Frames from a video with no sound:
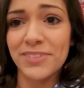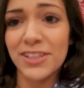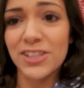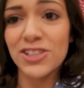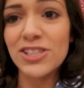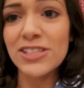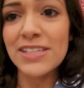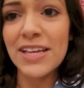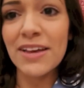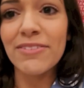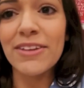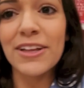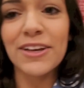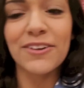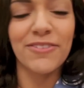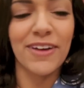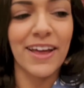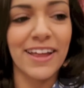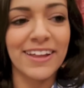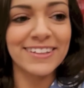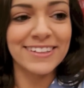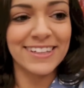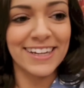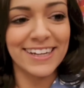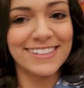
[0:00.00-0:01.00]
They just have like
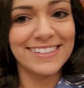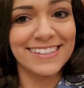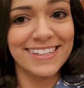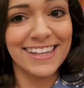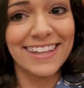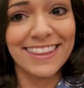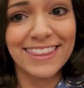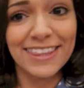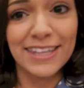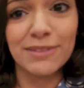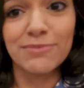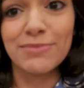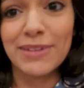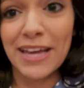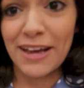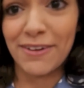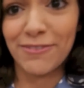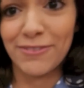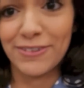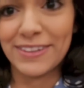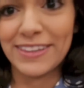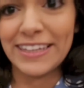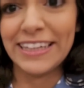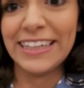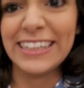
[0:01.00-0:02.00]
Valentine's Day themed
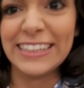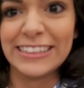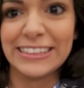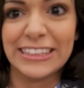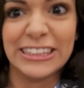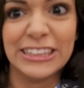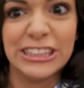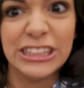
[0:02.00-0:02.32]
everything and I